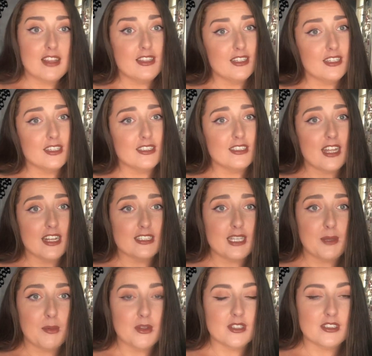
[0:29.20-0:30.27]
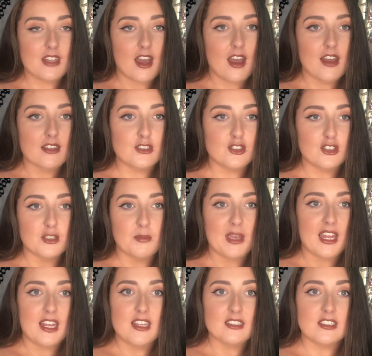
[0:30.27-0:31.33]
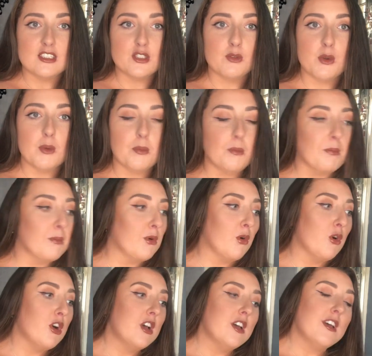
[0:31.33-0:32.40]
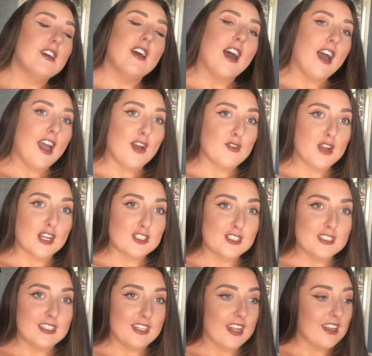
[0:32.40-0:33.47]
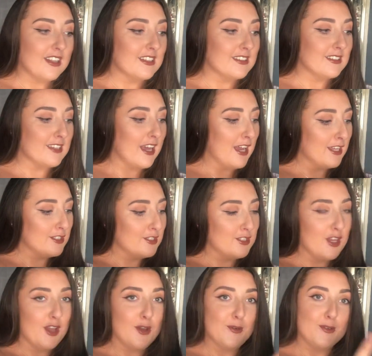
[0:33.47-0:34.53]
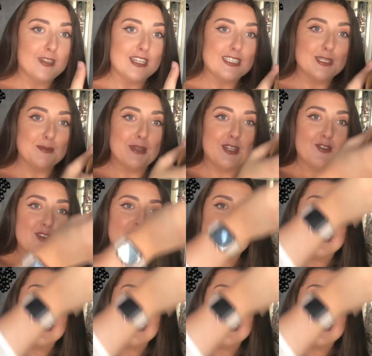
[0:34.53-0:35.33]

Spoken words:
the sellotape on the sides just to make it easier to open, but I haven't actually seen anything inside, so this will be the